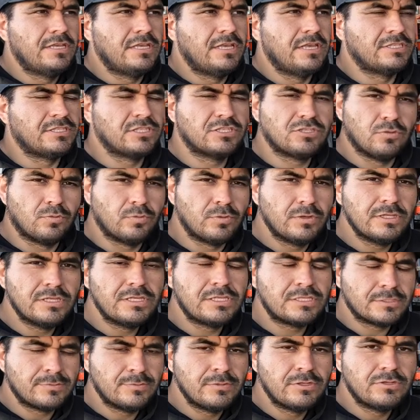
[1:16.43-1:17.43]
It's just a really
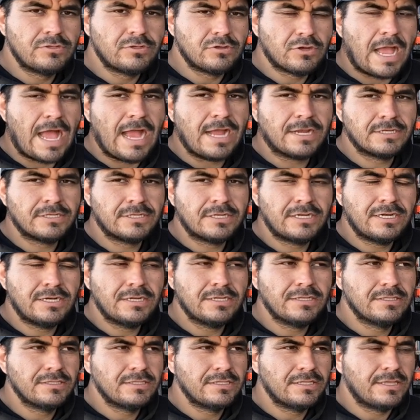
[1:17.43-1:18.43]
smooth tractor.
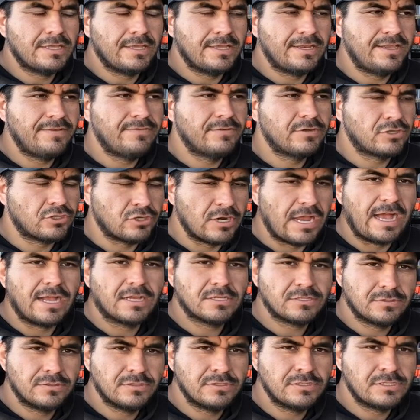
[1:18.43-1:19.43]
It even
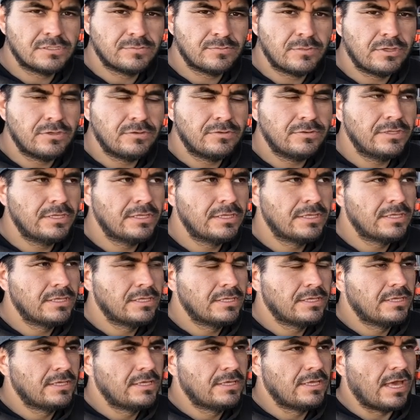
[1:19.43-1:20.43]
tracks really smooth.
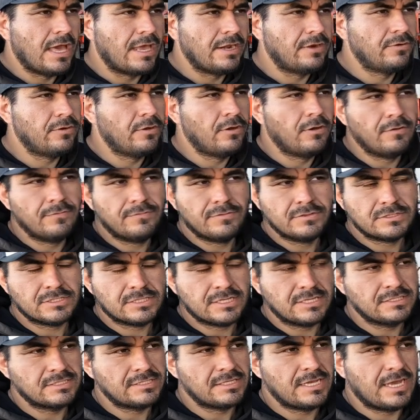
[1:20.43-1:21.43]
I don't know if it's
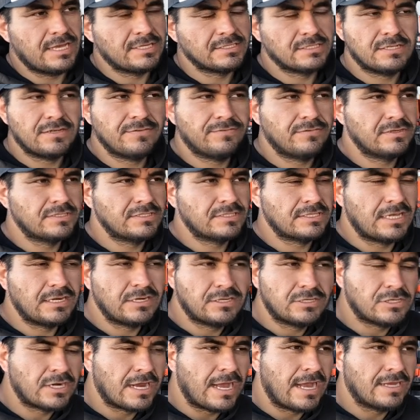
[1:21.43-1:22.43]
because it has a different set
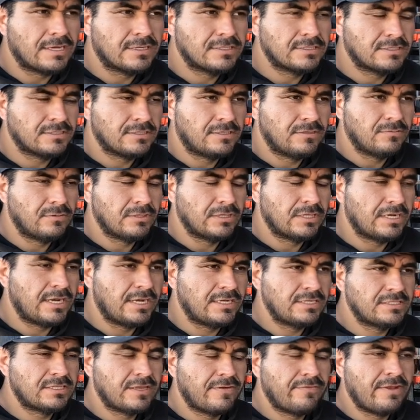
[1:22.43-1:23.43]
of tracks on what the
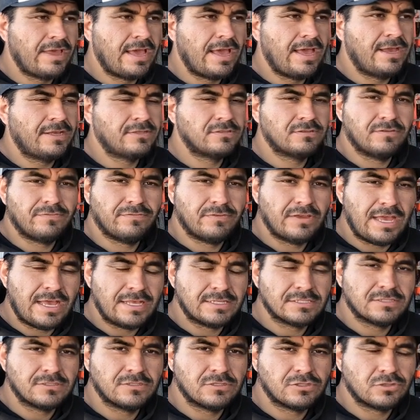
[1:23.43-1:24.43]
97 has, or if it
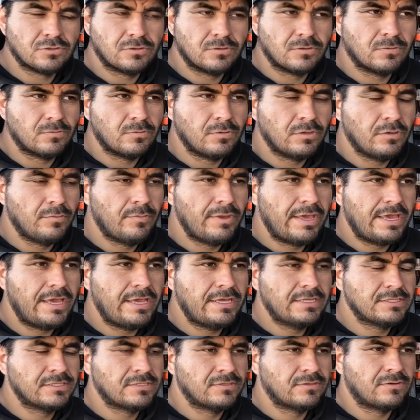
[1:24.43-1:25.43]
has a little shorter
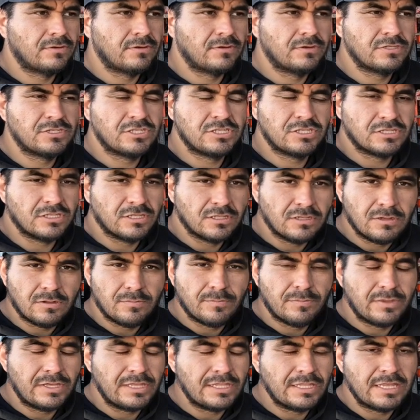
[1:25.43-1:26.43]
wheelbase, or it's just a little
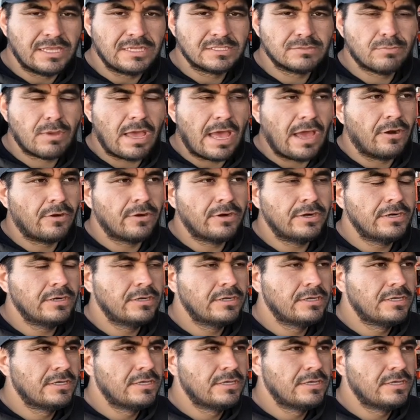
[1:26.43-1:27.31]
bit less power.